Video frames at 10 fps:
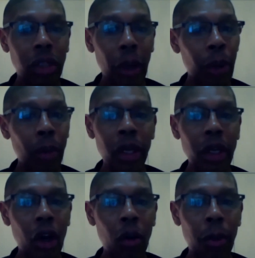They're probably
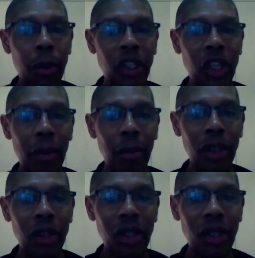going to come up as
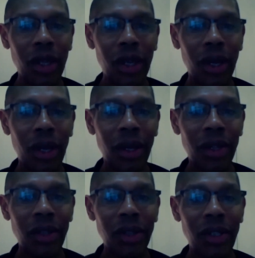champions.
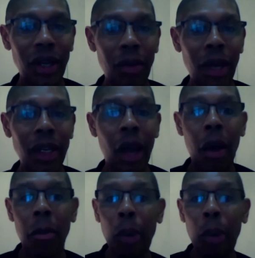Do you know what I mean?